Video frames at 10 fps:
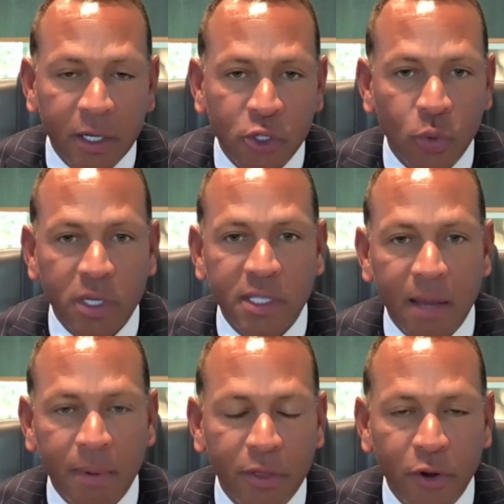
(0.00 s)
a
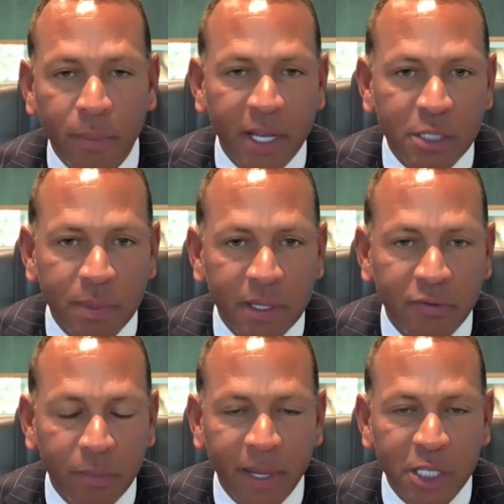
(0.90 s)
shortstop and a third baseman
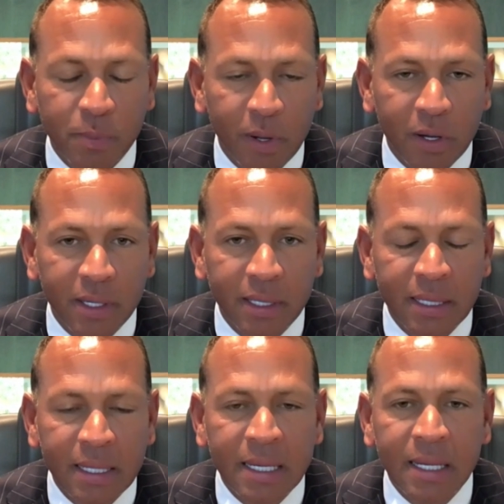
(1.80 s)
for baseball and